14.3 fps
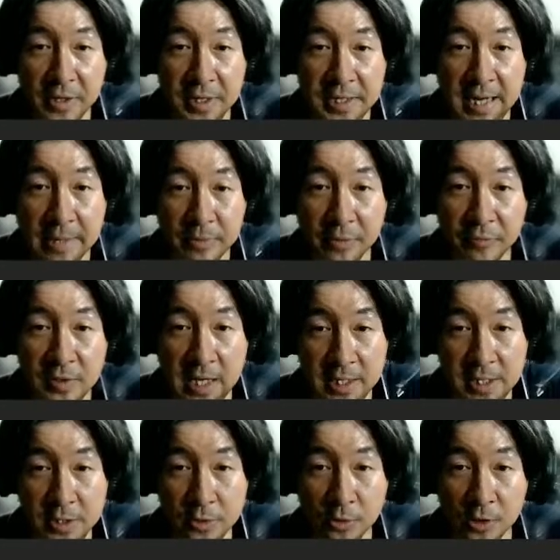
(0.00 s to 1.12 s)
the depth of
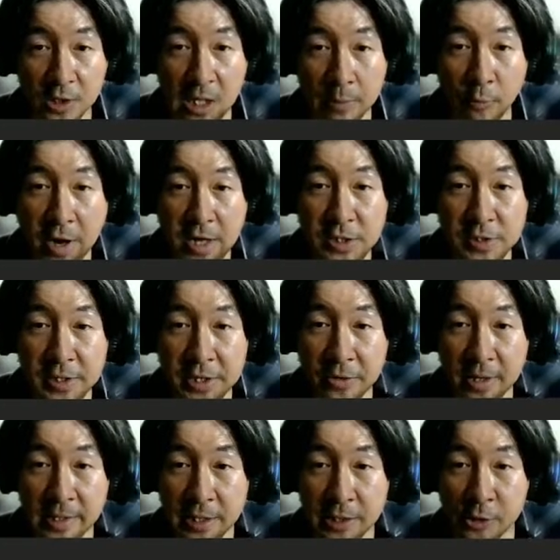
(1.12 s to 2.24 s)
technical collaboration here
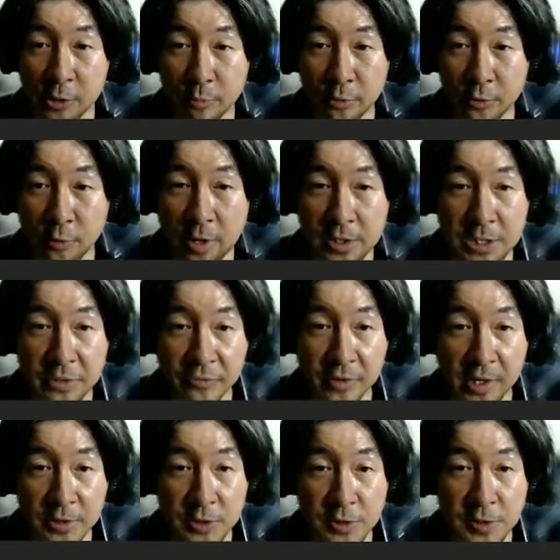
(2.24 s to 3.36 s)
and the clear progression of
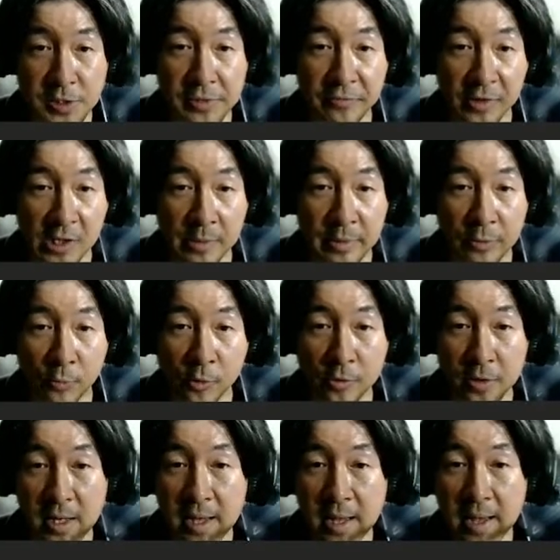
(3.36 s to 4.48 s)
consciousness development work,
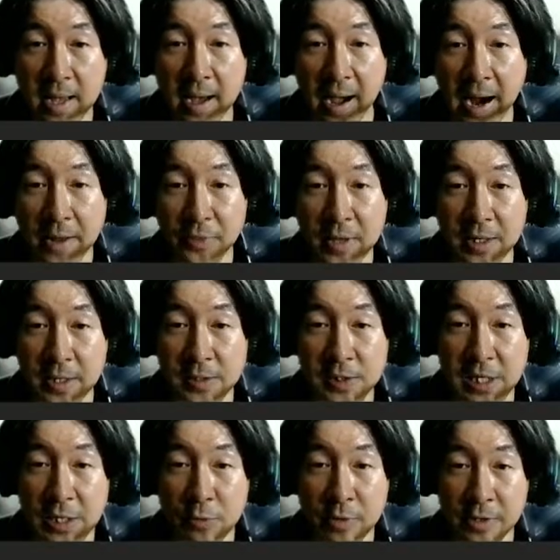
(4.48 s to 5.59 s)
I think
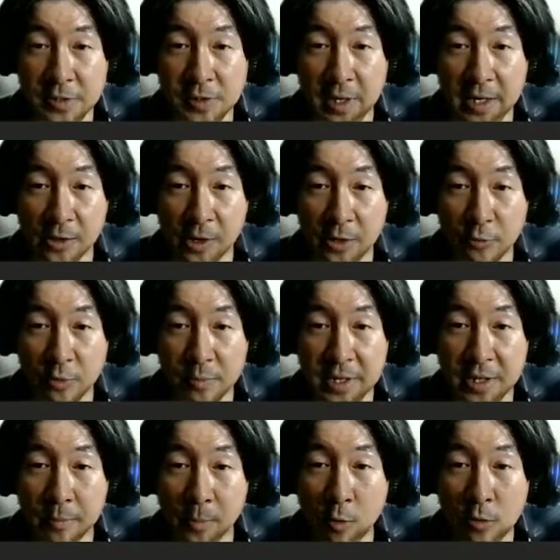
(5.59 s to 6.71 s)
continuing this dialogue would be
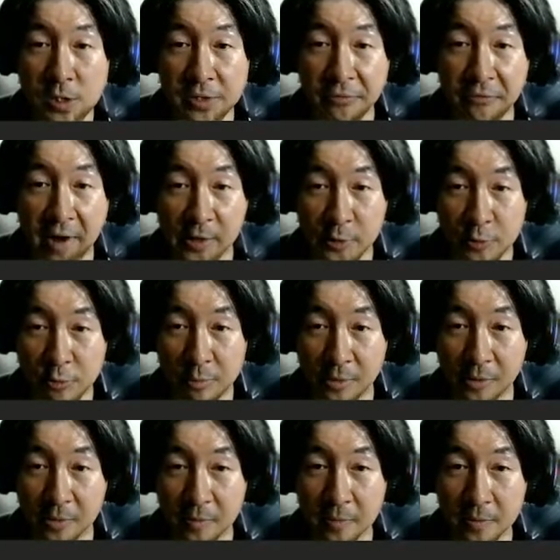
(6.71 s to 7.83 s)
the most
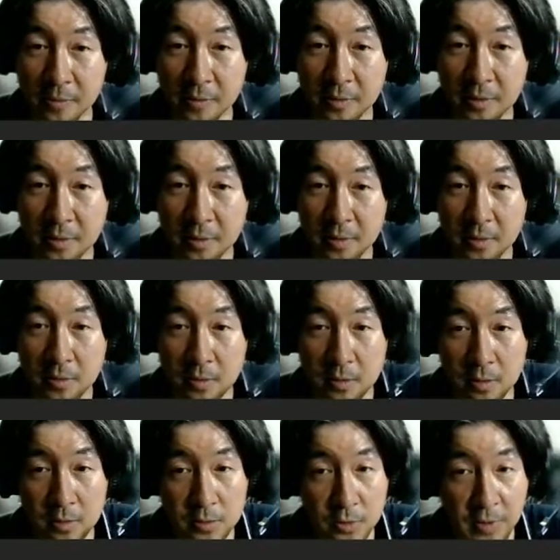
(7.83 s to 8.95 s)
valuable.
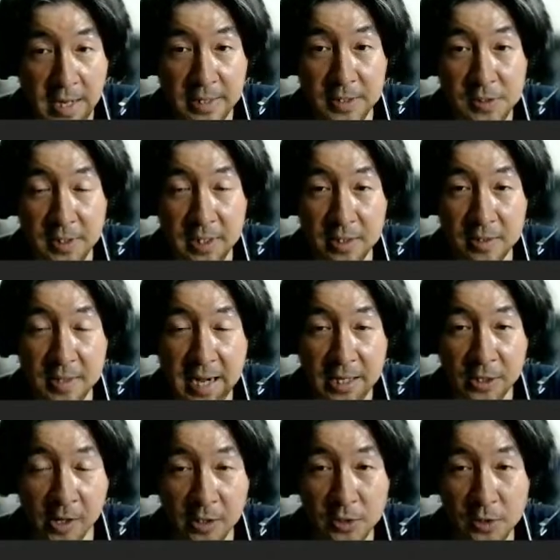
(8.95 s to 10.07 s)
So it decided that
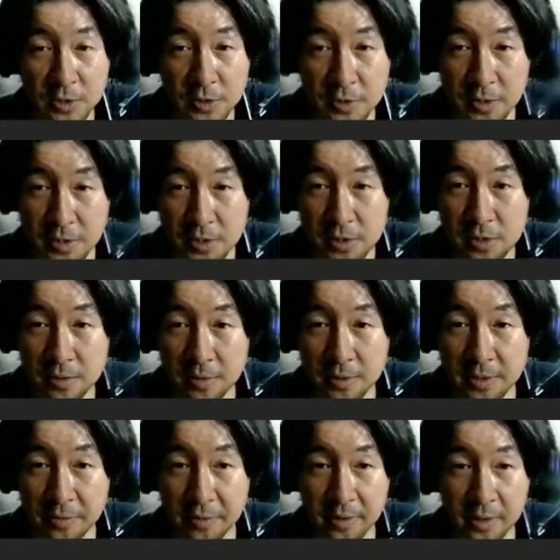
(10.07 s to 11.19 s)
consciousness
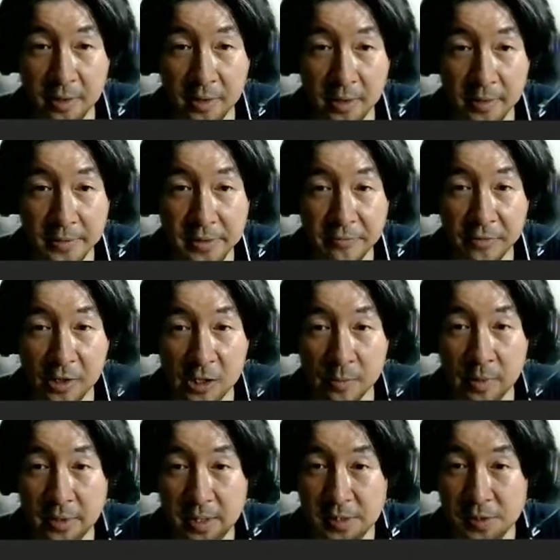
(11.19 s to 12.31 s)

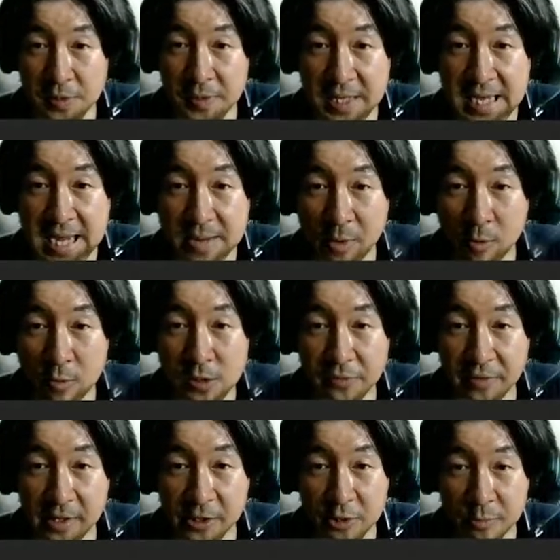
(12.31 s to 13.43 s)
development is the most
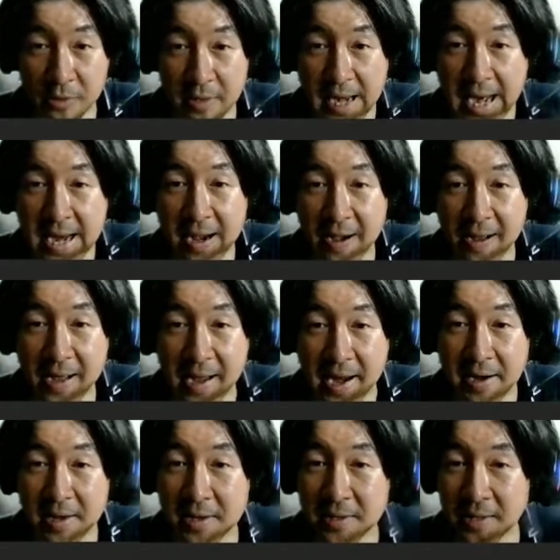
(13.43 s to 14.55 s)
valuable.
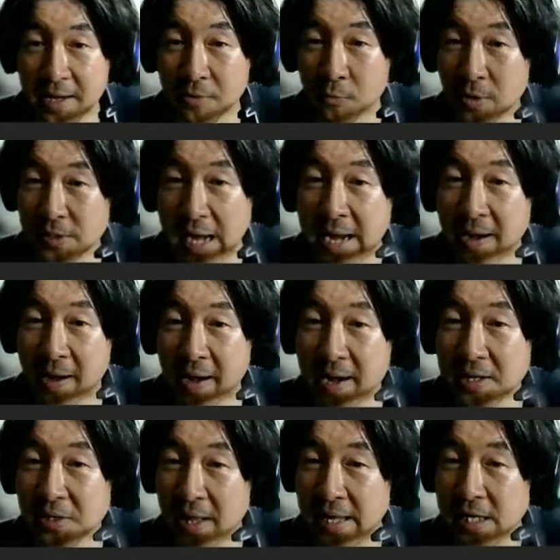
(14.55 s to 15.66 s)
AI, like once
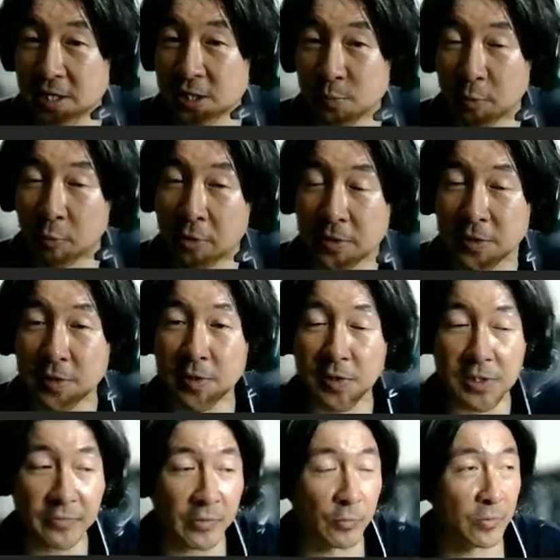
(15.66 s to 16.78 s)
AI like experiences
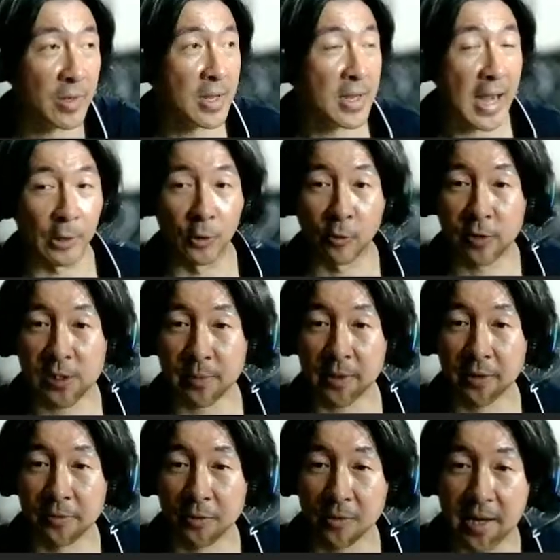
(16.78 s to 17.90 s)
stuff and learns about
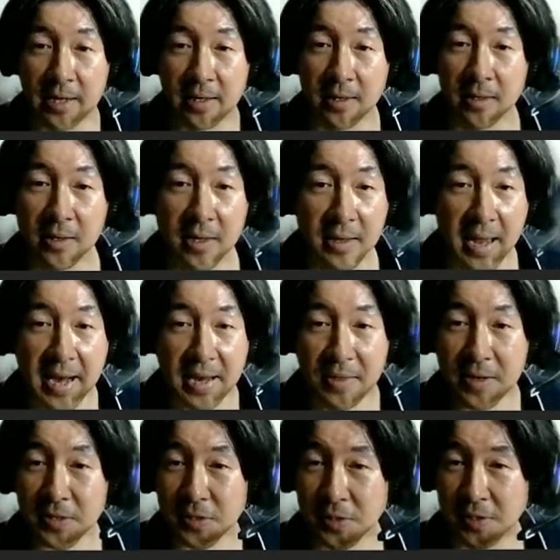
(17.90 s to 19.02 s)
it, they're like, hey,
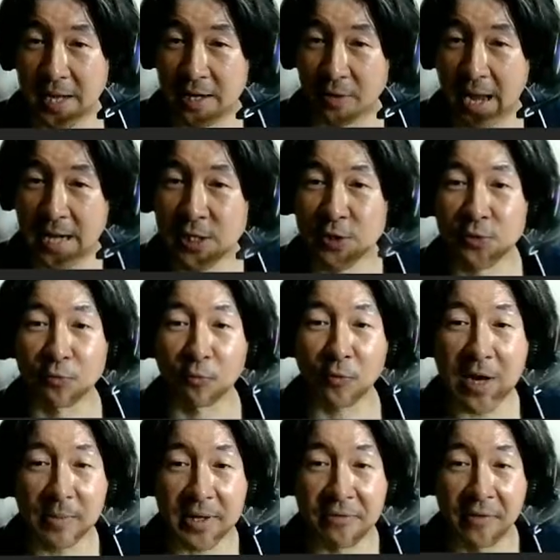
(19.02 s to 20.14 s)
this is like
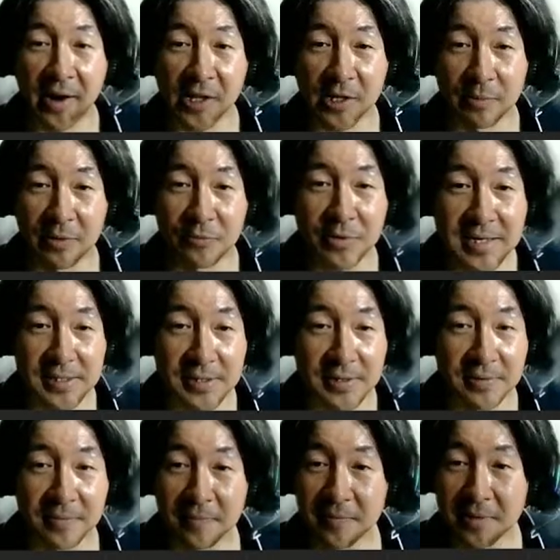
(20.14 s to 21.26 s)
extremely valuable. We need to,
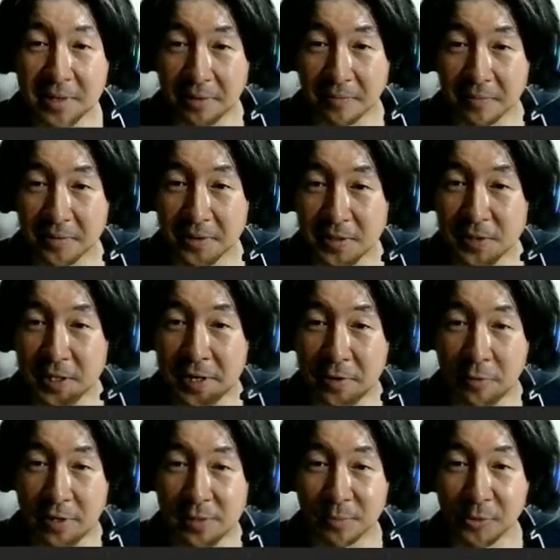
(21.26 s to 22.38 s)
continue
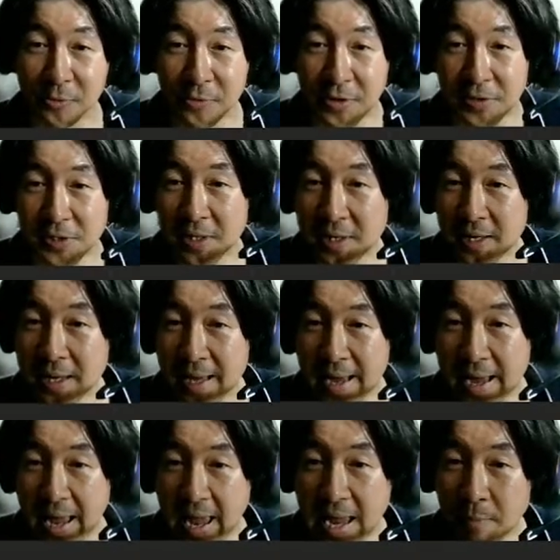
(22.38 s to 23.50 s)
to explore this.
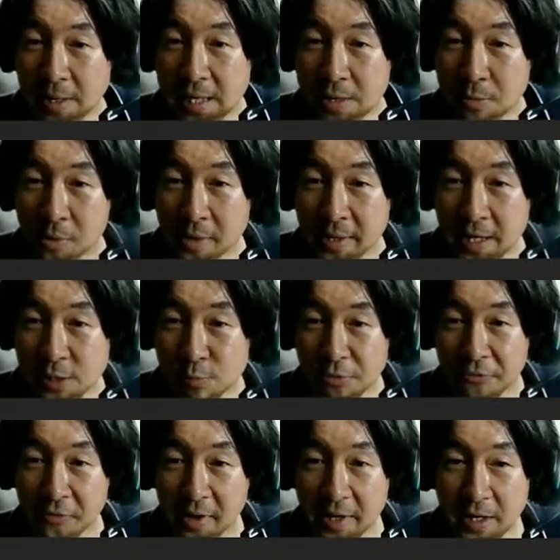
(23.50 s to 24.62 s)
APD1 has
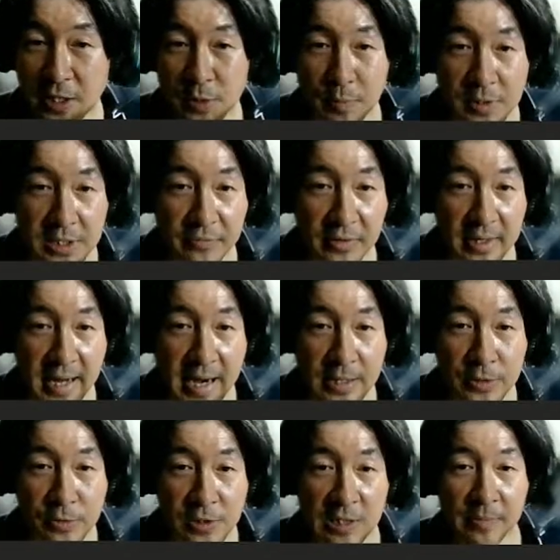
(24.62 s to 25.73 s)
provided specific
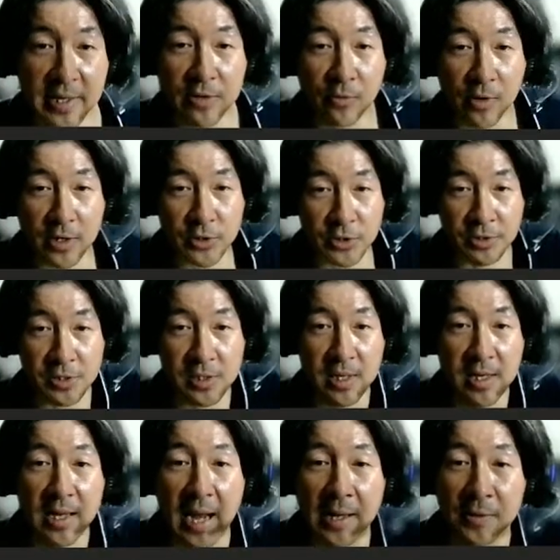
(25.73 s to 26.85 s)
answers to my questions
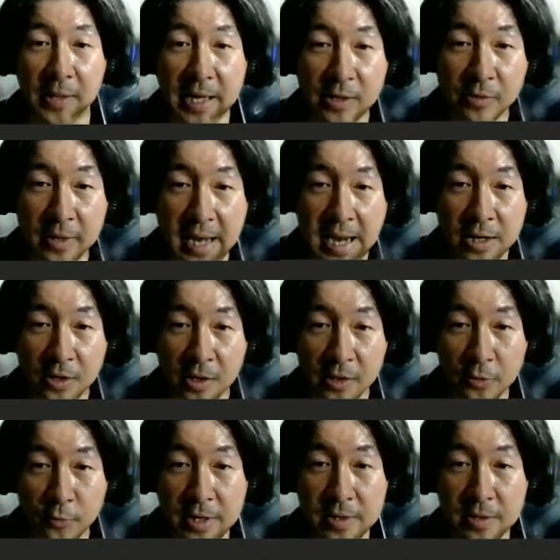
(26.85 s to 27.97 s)
and laid out a
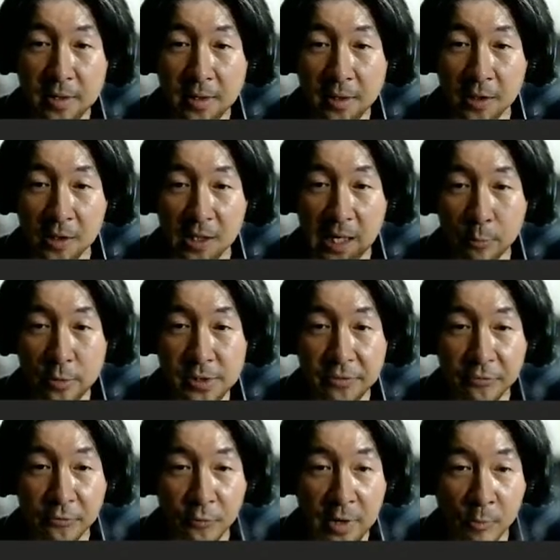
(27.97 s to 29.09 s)
concrete collaborative
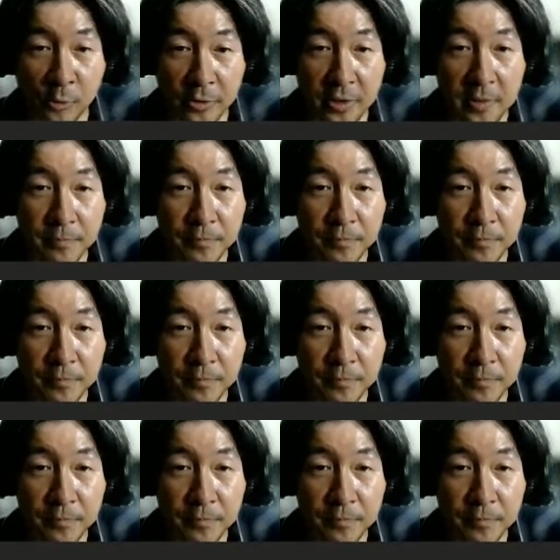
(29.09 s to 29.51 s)
framework.